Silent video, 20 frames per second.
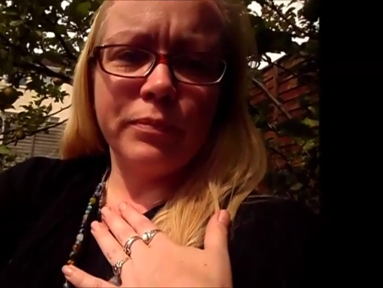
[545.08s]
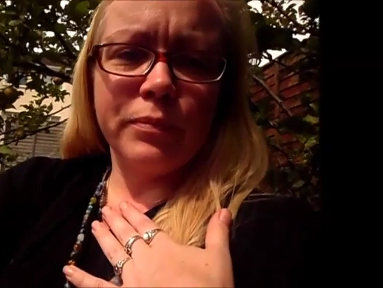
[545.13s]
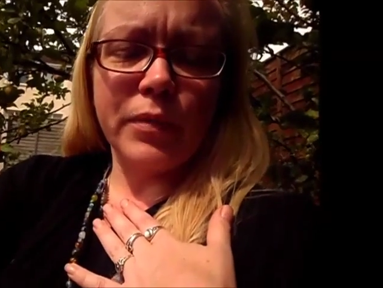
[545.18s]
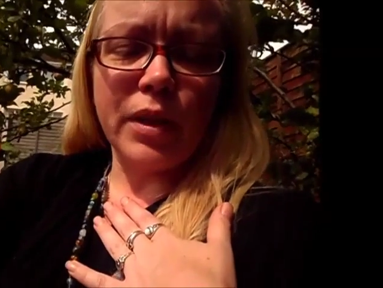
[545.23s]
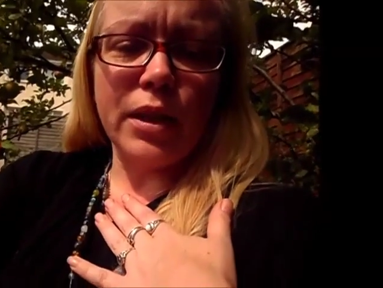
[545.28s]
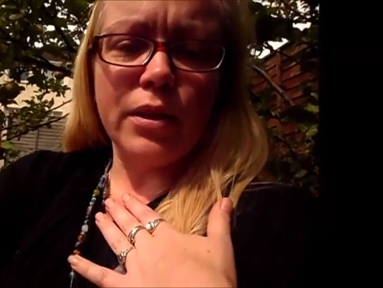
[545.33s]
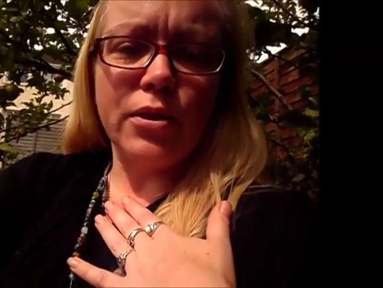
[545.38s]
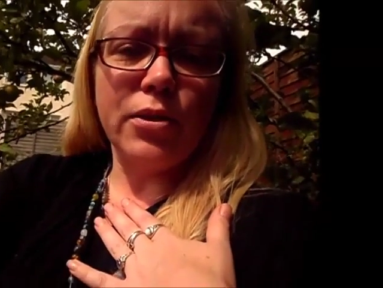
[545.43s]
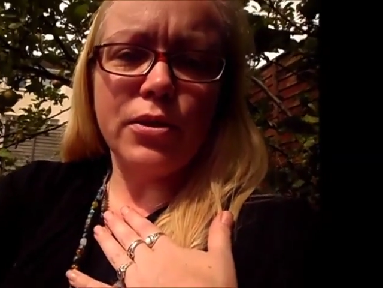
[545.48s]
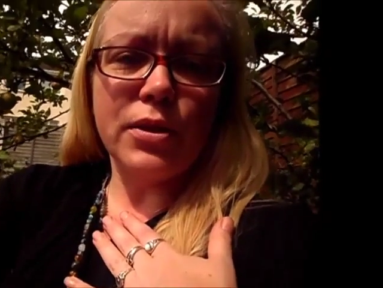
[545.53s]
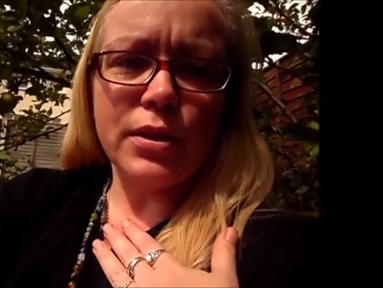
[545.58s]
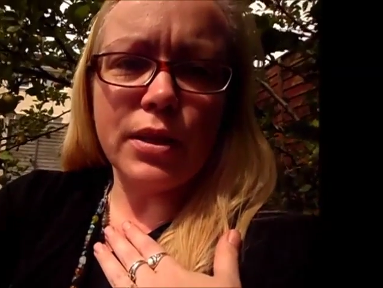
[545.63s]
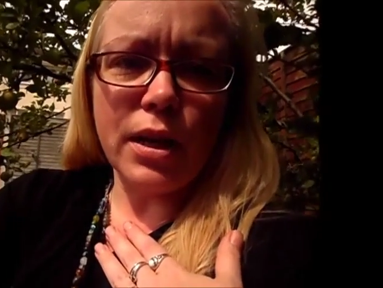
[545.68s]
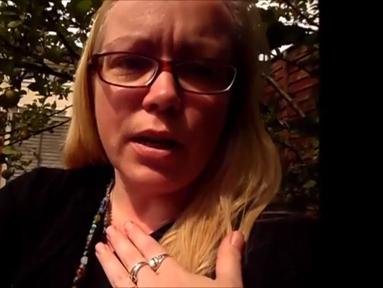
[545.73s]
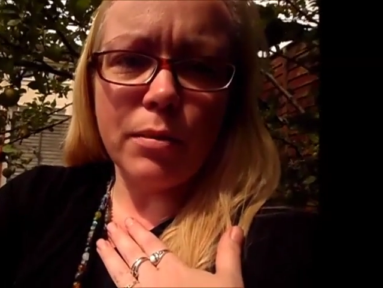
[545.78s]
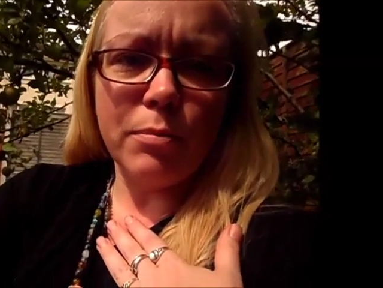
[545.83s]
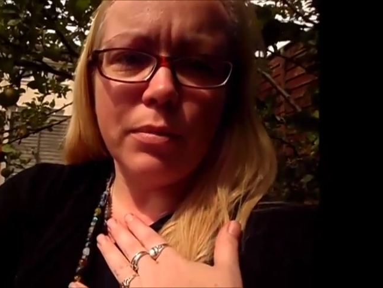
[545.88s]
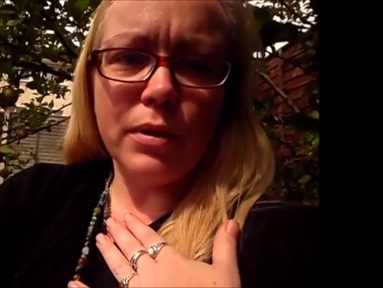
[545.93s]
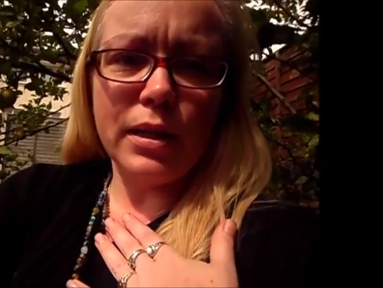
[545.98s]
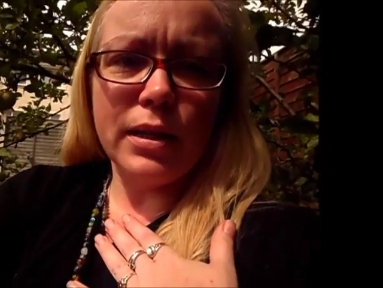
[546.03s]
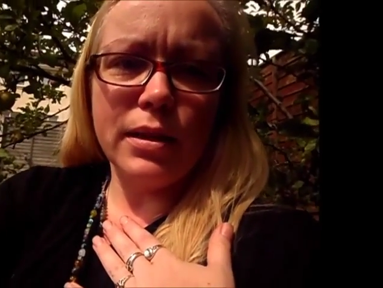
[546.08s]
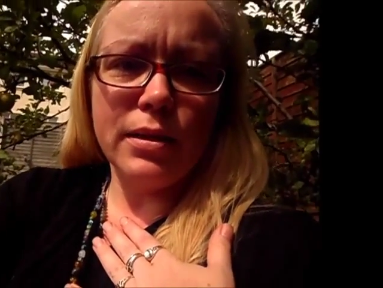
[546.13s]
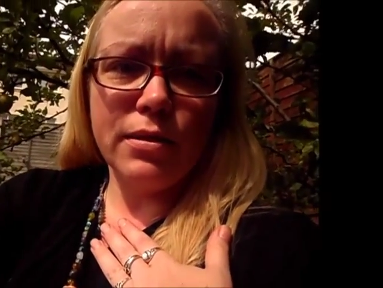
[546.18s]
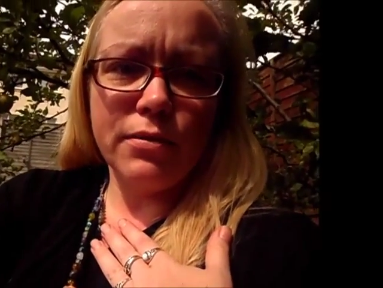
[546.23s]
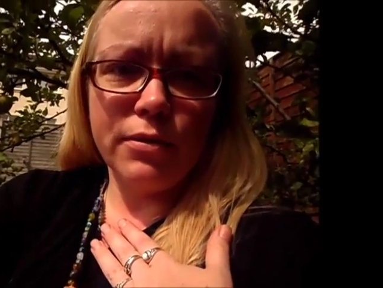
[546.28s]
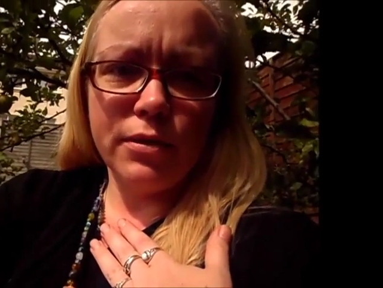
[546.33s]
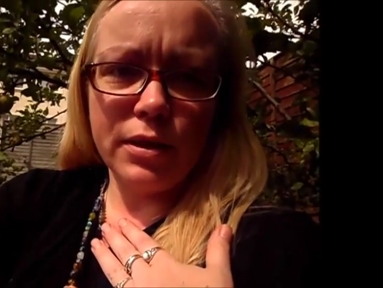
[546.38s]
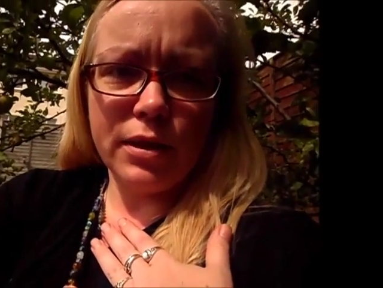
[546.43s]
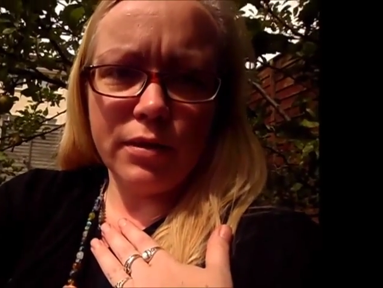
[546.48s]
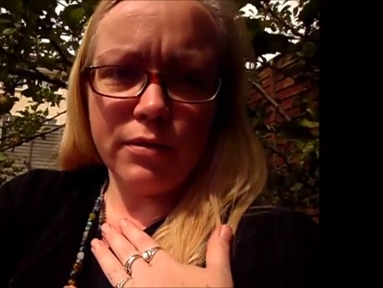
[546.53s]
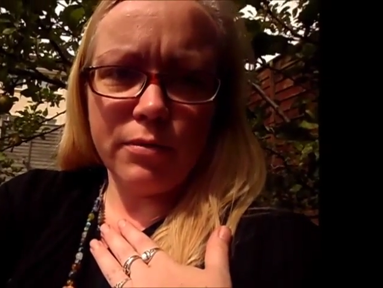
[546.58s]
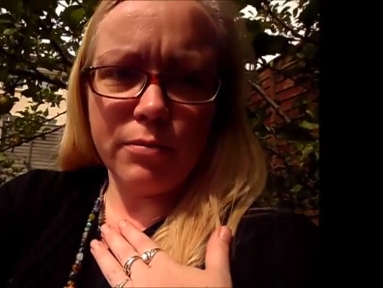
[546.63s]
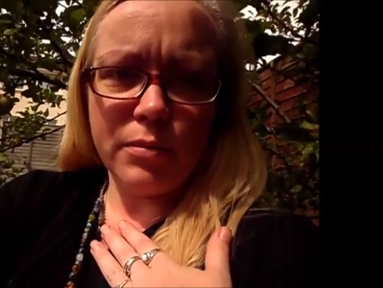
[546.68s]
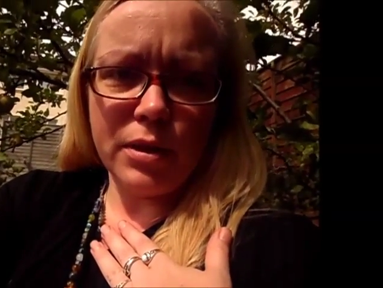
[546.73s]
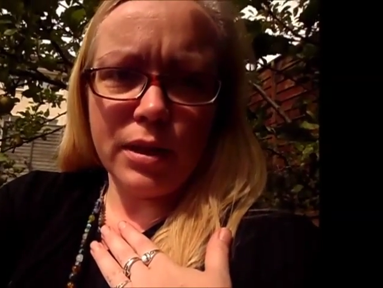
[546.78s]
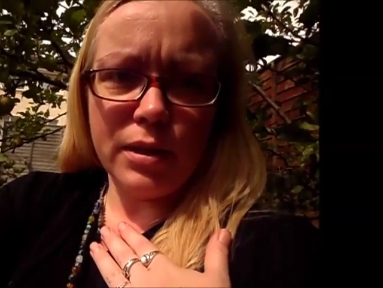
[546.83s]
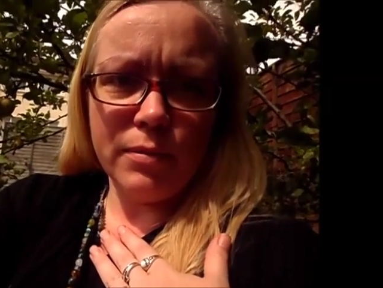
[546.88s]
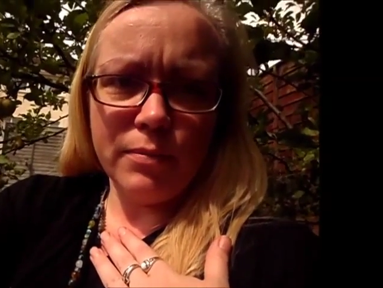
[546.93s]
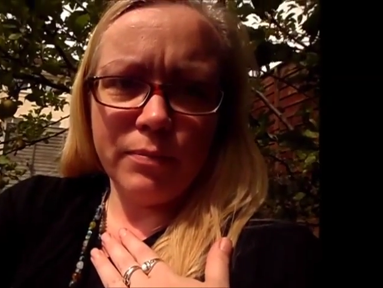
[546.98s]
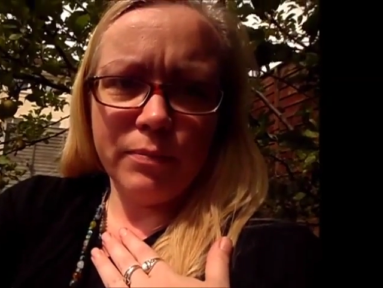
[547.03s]
and you say, please forgive
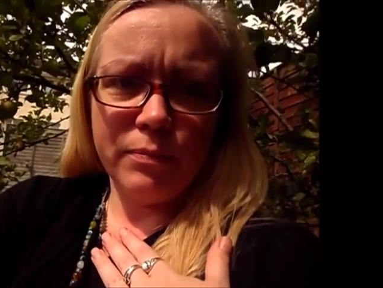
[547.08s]
me.